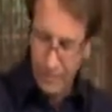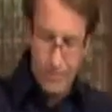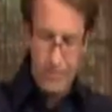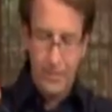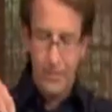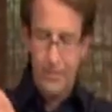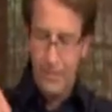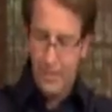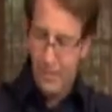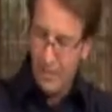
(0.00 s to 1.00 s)
Let's
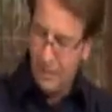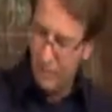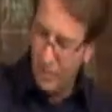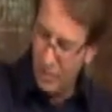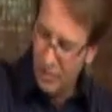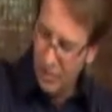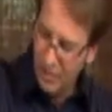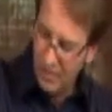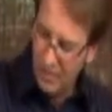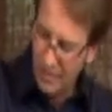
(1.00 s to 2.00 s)
clean it off each
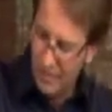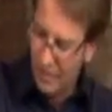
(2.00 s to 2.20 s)
time.